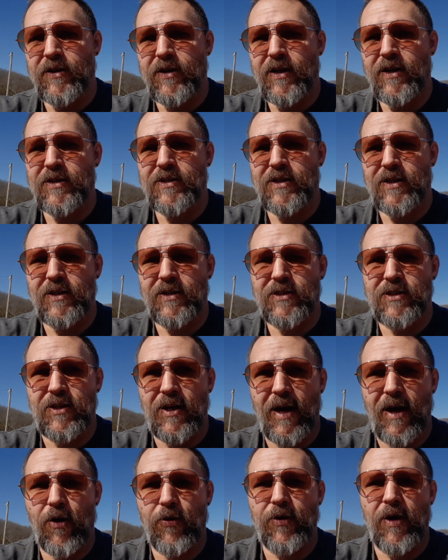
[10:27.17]
as it is
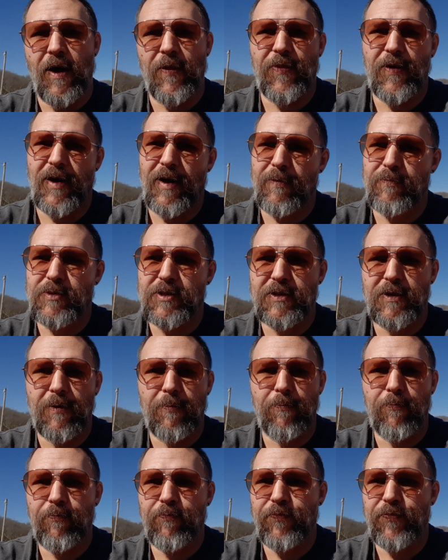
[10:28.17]
now. Not that I'm
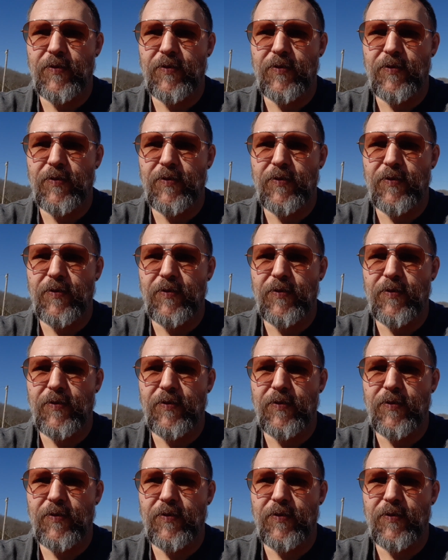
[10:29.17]
some,